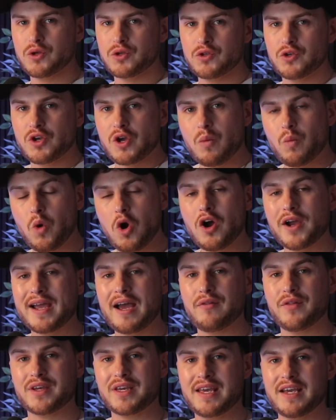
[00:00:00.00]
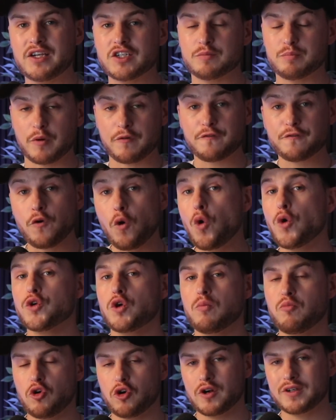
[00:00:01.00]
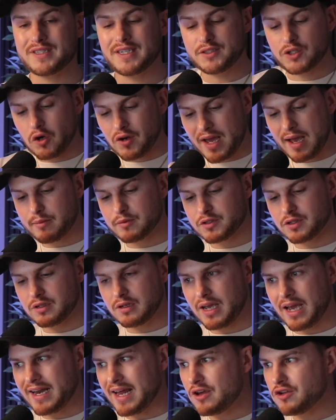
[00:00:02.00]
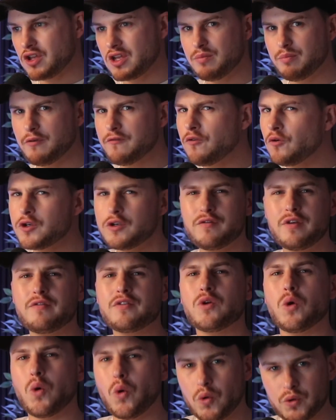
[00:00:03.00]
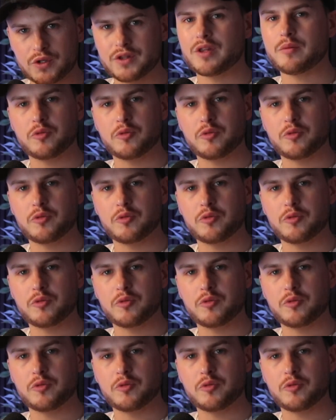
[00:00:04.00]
You can work out the kinks before your product is on Amazon and actually before you've even ordered the